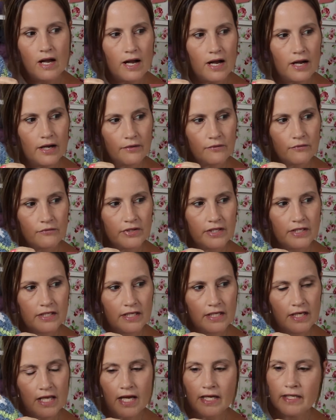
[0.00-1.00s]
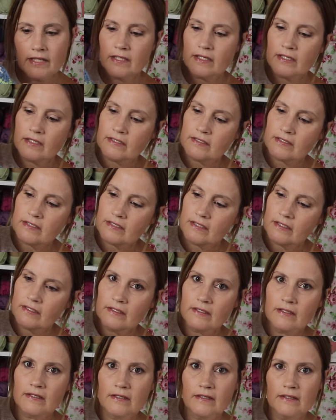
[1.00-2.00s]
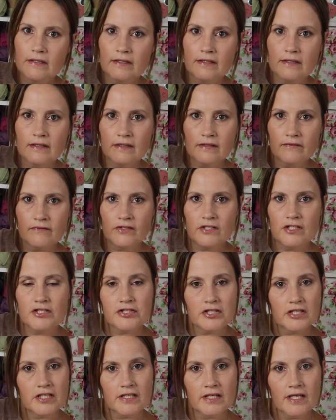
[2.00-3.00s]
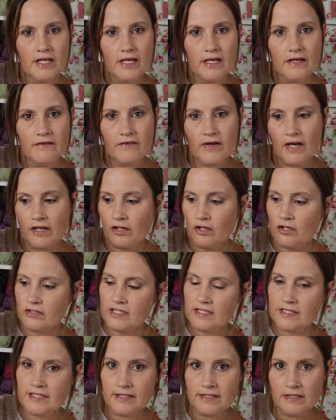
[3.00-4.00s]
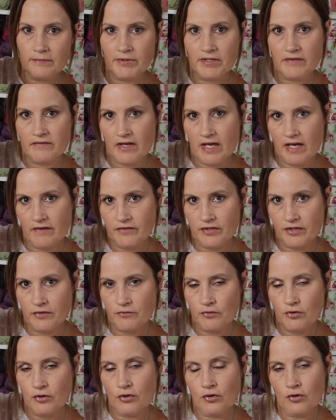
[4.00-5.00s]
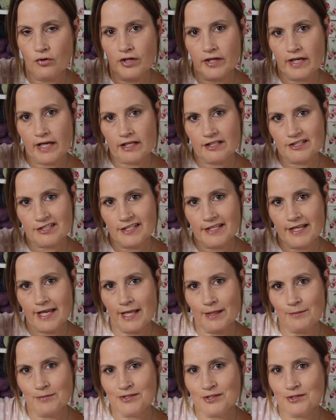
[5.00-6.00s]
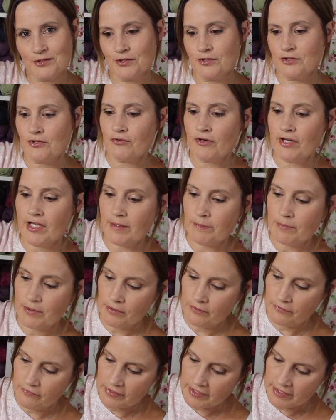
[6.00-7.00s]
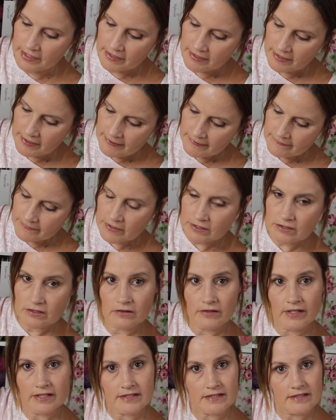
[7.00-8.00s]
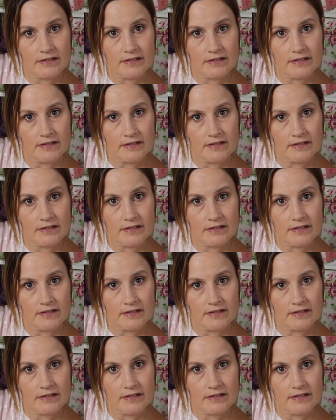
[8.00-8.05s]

I really liked the finish that it gave, and because it's a little bit of a heavier row, it actually helps it to drape lovely. So